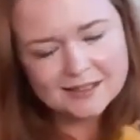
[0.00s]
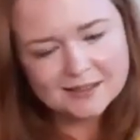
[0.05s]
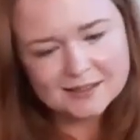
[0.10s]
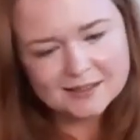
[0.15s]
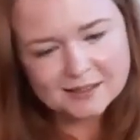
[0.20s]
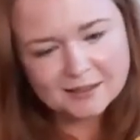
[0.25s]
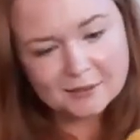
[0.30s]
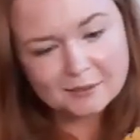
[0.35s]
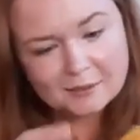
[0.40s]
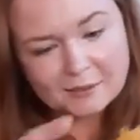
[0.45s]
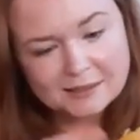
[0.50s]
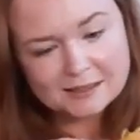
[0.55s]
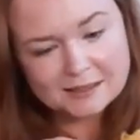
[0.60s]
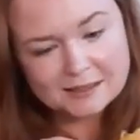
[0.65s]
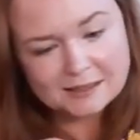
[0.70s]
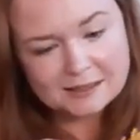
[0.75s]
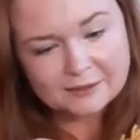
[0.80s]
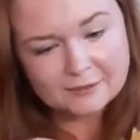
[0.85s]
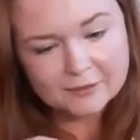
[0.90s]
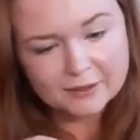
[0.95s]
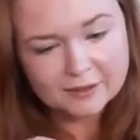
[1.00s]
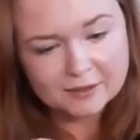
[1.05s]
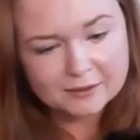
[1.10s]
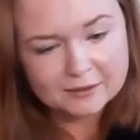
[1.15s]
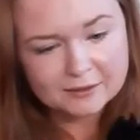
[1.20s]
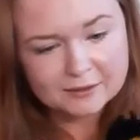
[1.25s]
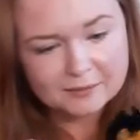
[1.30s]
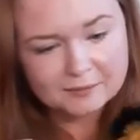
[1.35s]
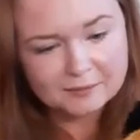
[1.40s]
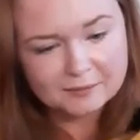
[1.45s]
So I did leave it
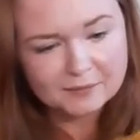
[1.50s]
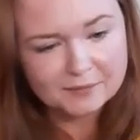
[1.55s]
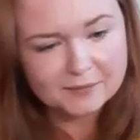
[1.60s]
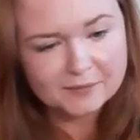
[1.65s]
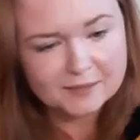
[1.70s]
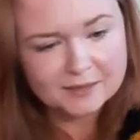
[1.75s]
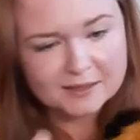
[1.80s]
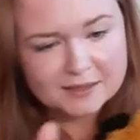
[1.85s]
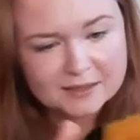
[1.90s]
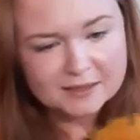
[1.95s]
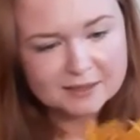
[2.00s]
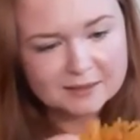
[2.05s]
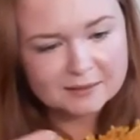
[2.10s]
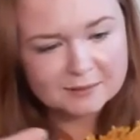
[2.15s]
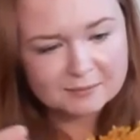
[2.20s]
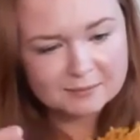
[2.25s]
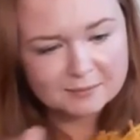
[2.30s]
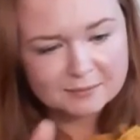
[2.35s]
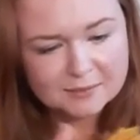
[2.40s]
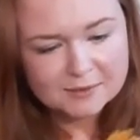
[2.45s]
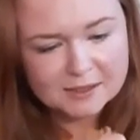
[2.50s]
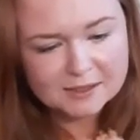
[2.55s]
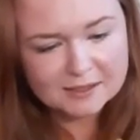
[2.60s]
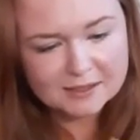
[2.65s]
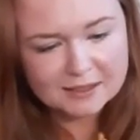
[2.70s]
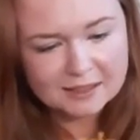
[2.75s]
and didn't